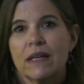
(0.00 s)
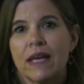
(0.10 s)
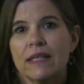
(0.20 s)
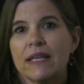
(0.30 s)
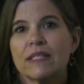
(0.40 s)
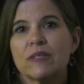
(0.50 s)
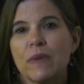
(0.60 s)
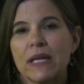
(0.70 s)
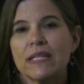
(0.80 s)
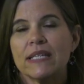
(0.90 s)
and they
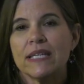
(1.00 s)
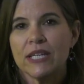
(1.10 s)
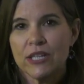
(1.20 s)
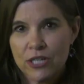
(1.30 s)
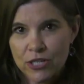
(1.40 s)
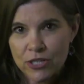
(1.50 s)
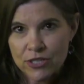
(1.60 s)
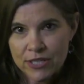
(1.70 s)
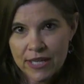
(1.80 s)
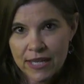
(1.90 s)
spend
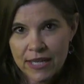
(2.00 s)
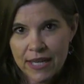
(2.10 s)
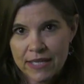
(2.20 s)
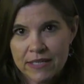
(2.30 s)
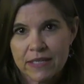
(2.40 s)
years in it.